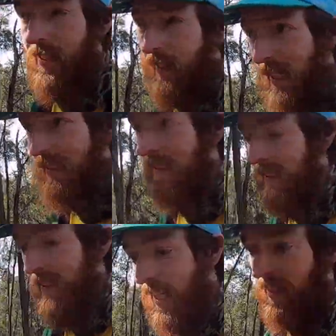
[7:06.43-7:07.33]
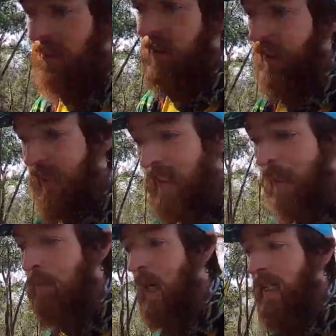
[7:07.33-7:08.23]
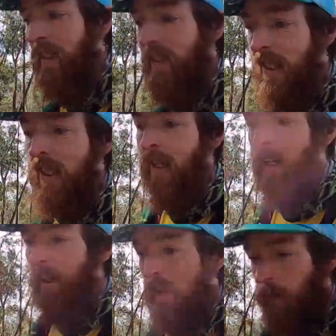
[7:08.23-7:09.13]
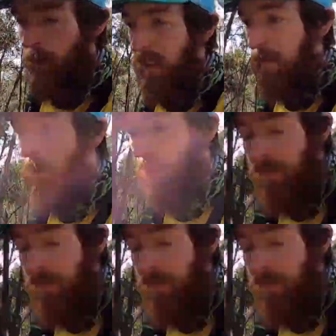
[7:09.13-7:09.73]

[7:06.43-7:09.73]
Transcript: sizes, it can target certain income brackets, which makes it more